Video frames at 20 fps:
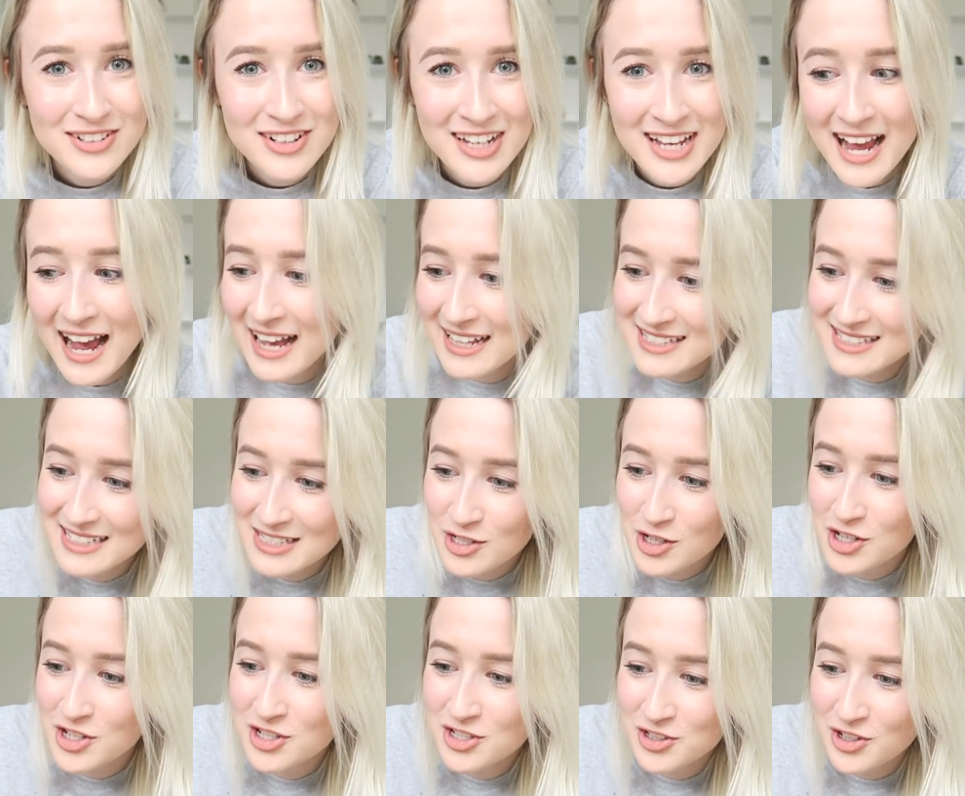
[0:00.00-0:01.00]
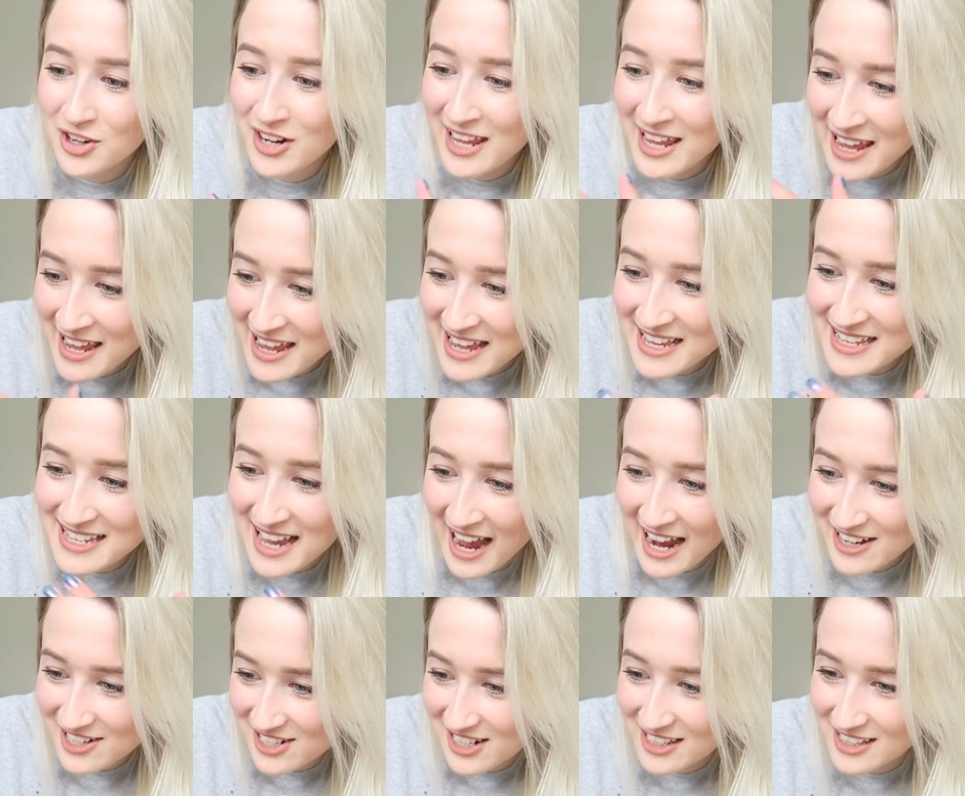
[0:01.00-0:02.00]
It has these cushions on it. It is
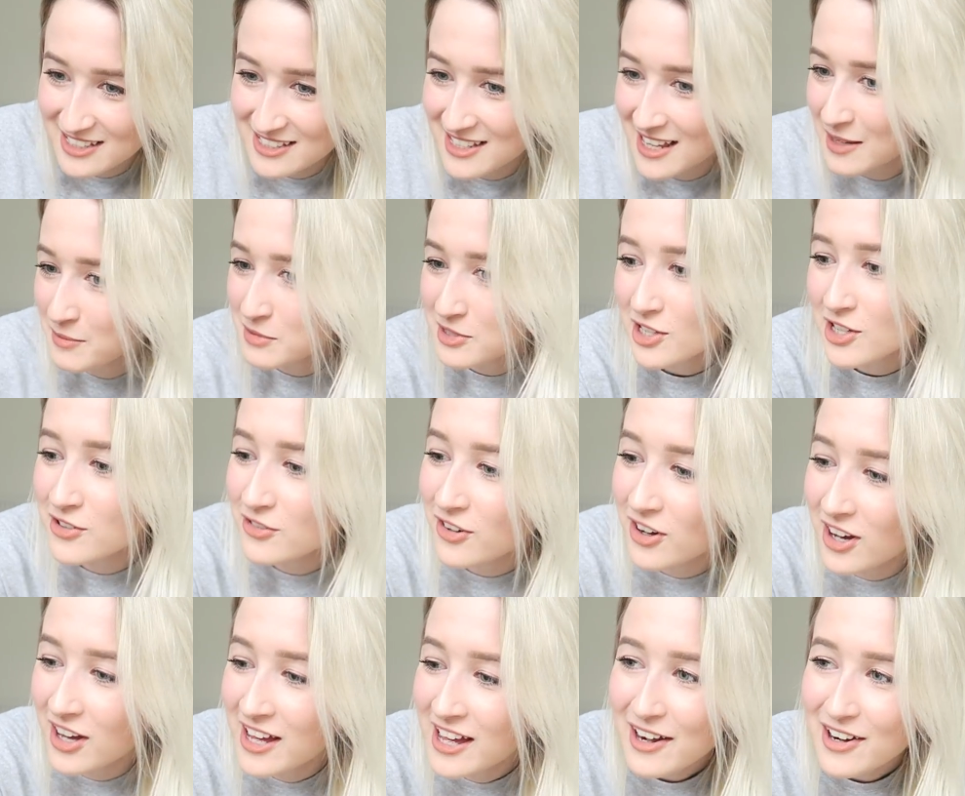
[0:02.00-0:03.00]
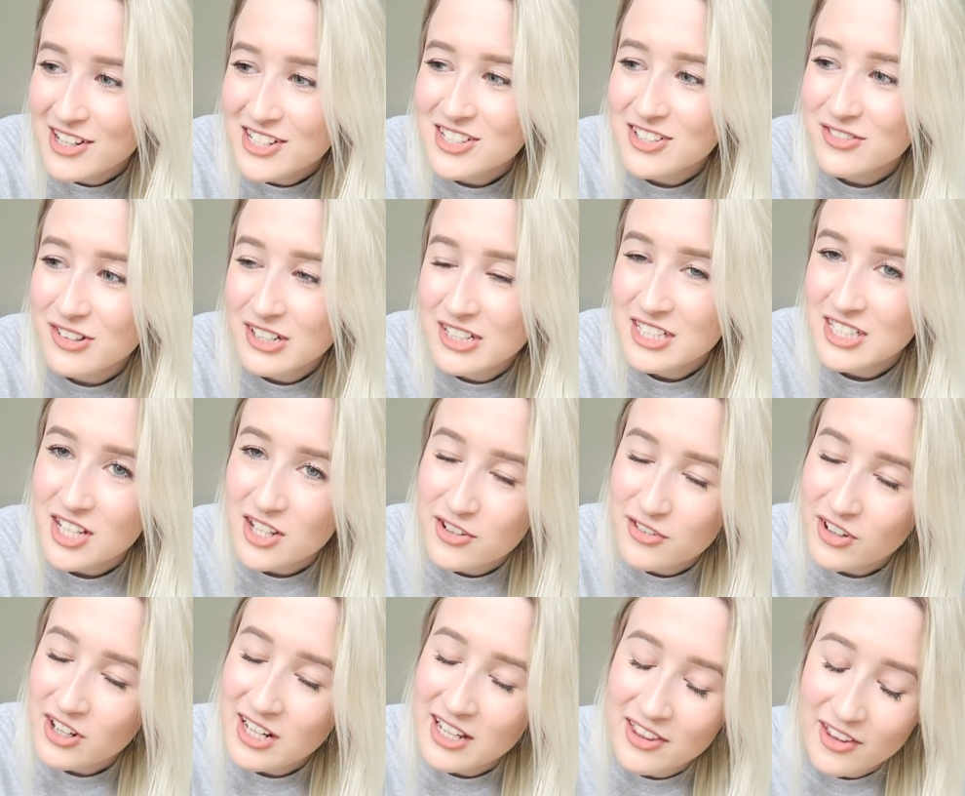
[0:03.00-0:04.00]
actually the same sofa. And I just find it so
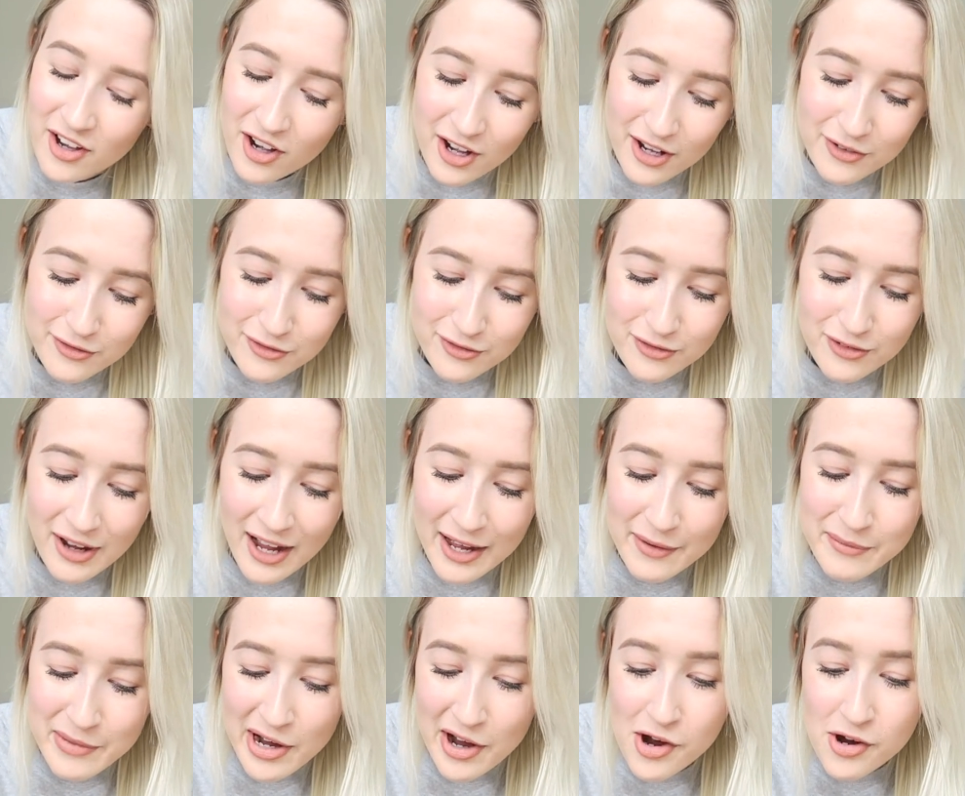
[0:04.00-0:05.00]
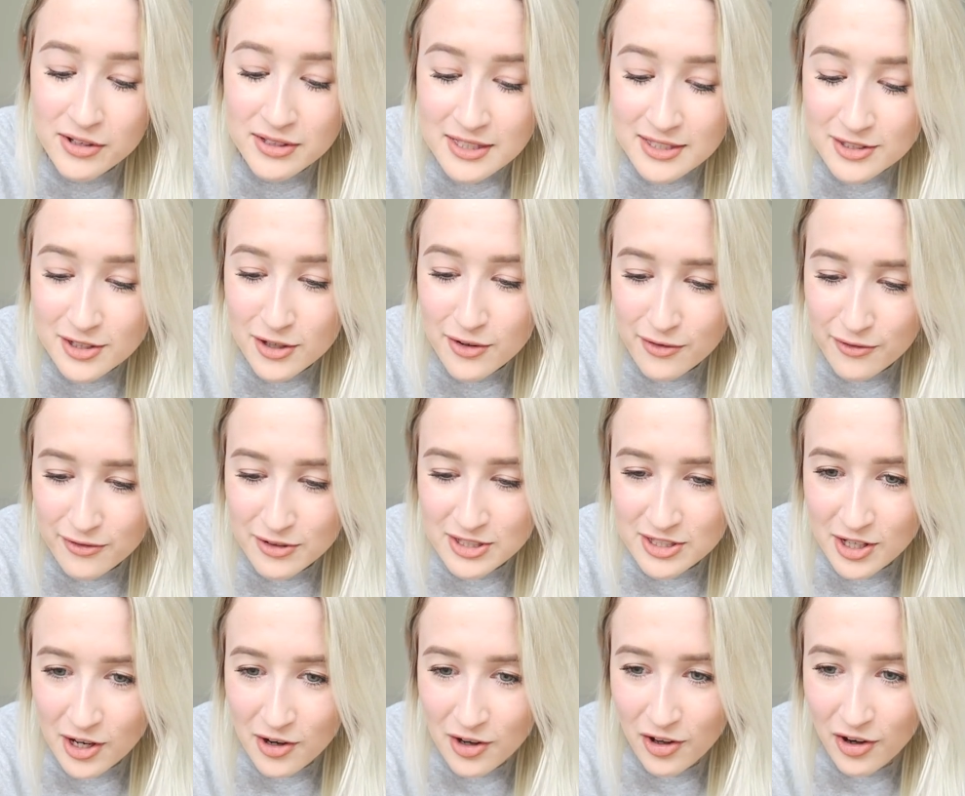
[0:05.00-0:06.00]
funny that I've had my eye on this sofa for
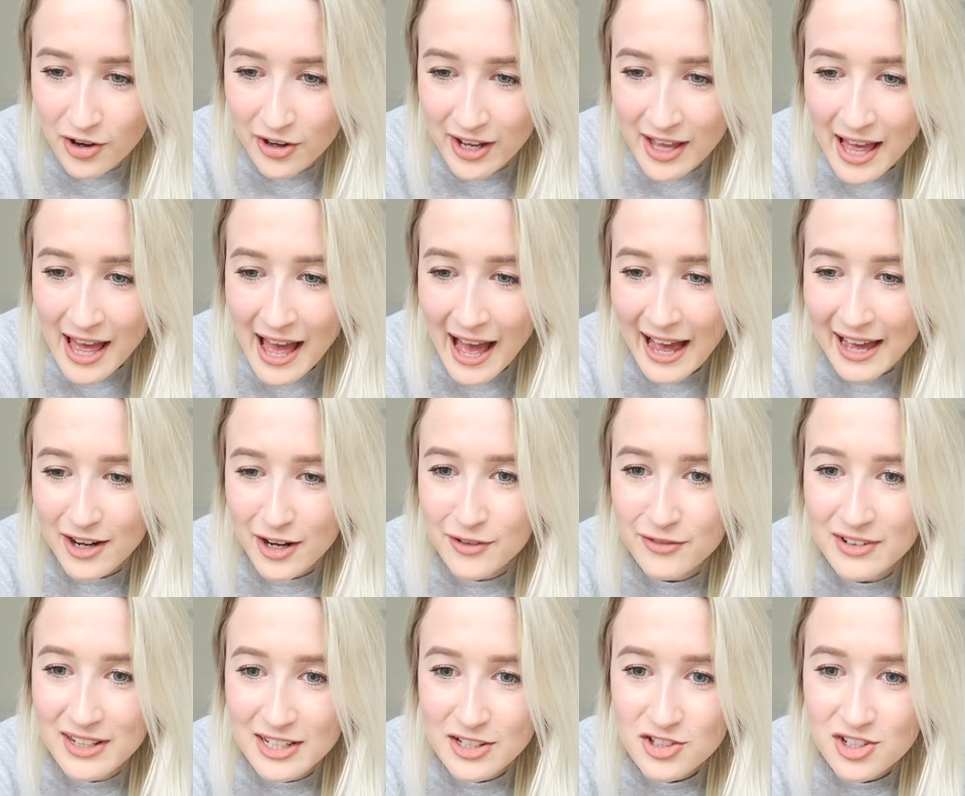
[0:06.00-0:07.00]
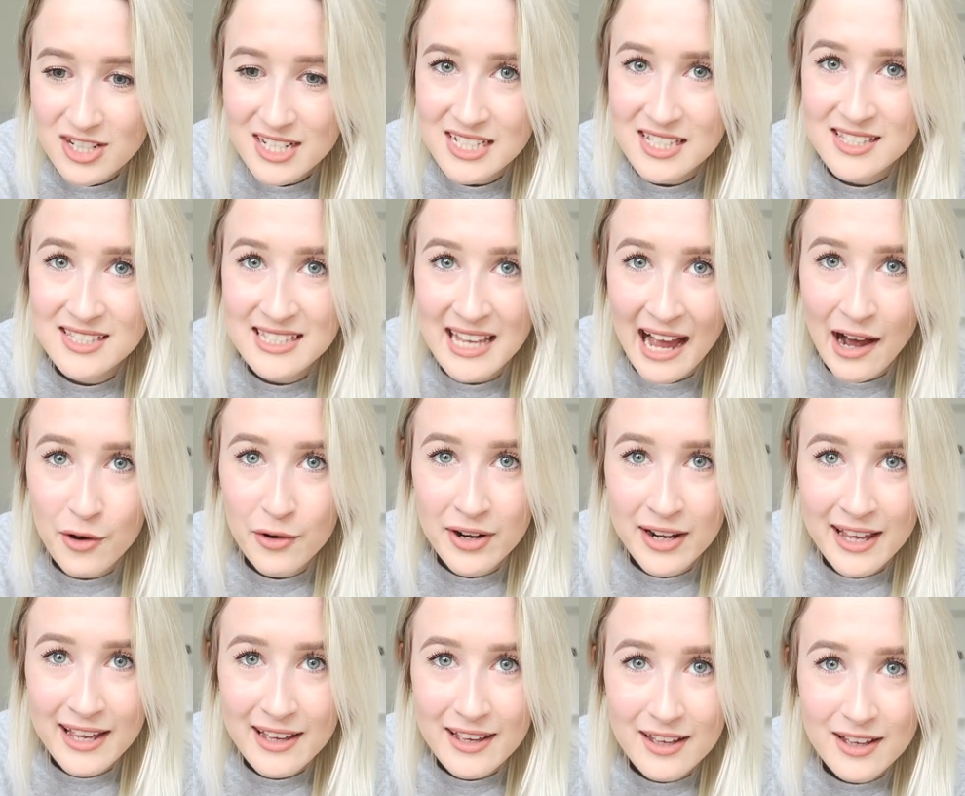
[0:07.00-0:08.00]
so long and I've literally sat on
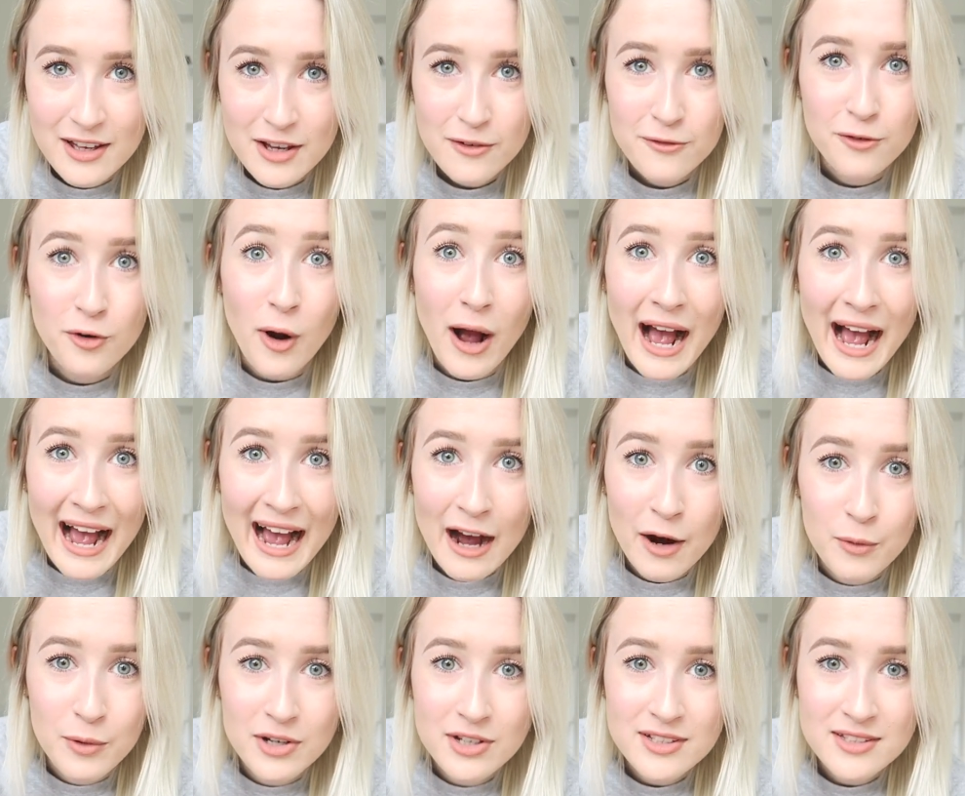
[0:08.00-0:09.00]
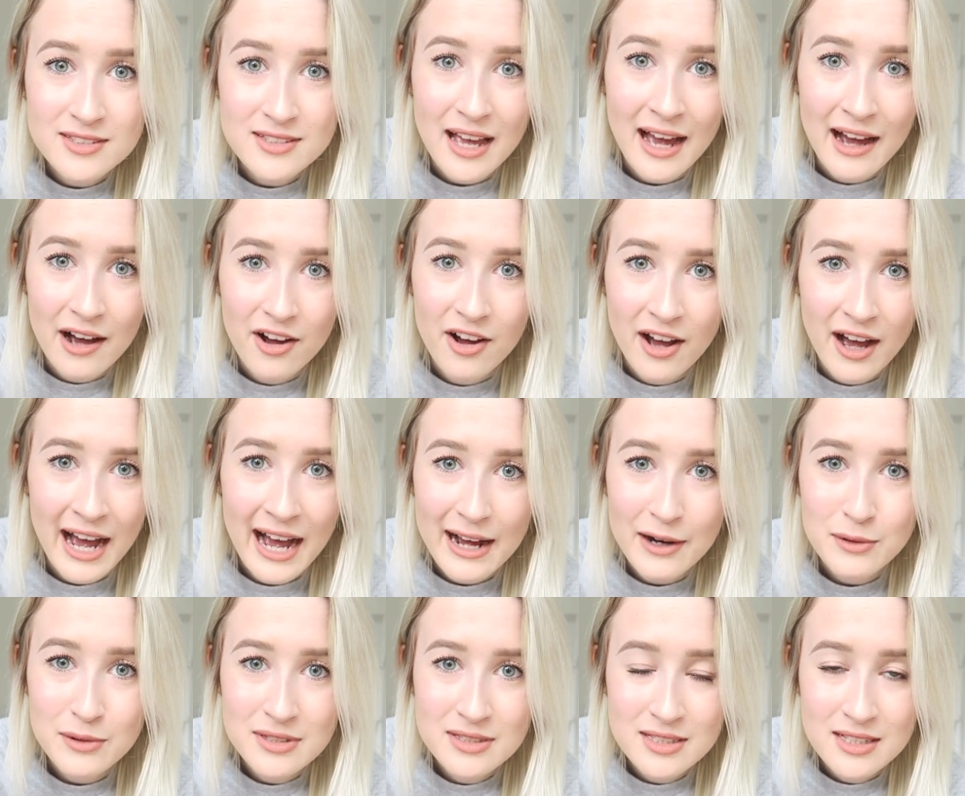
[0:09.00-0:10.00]
it for hours at her
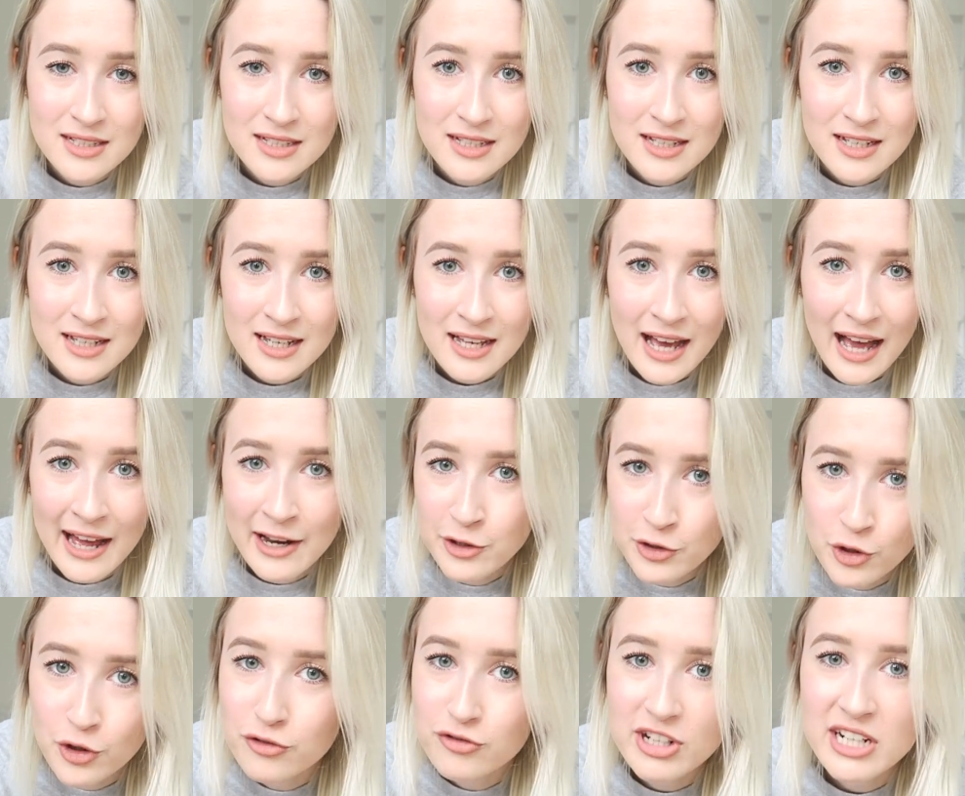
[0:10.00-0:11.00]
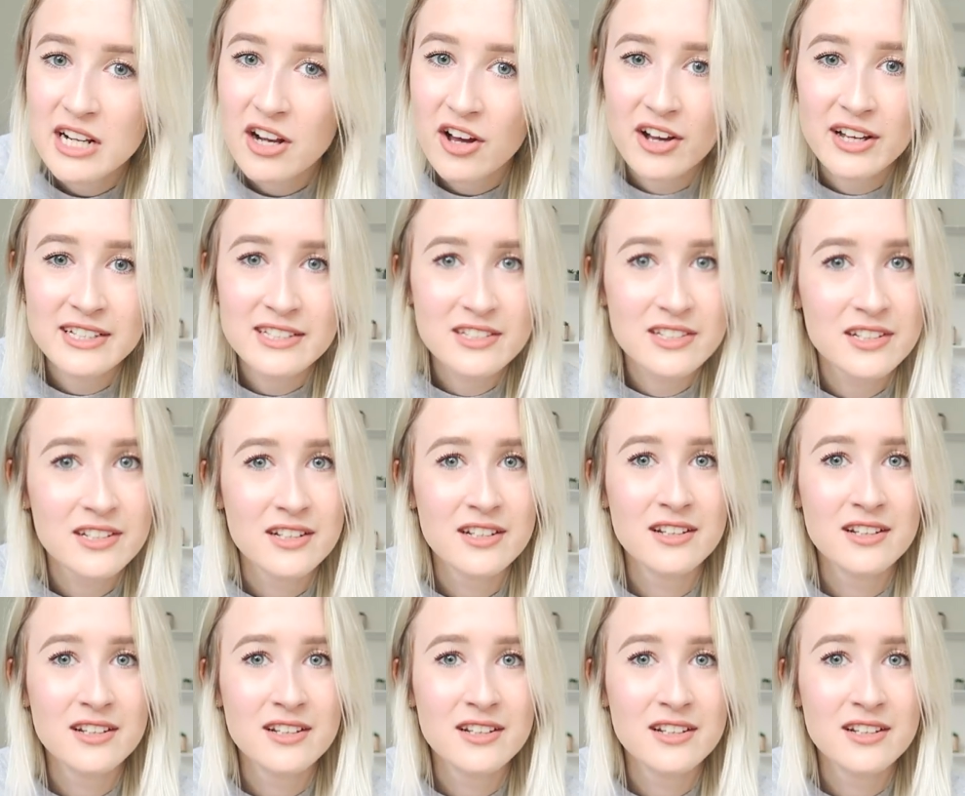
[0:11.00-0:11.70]
house and not realised.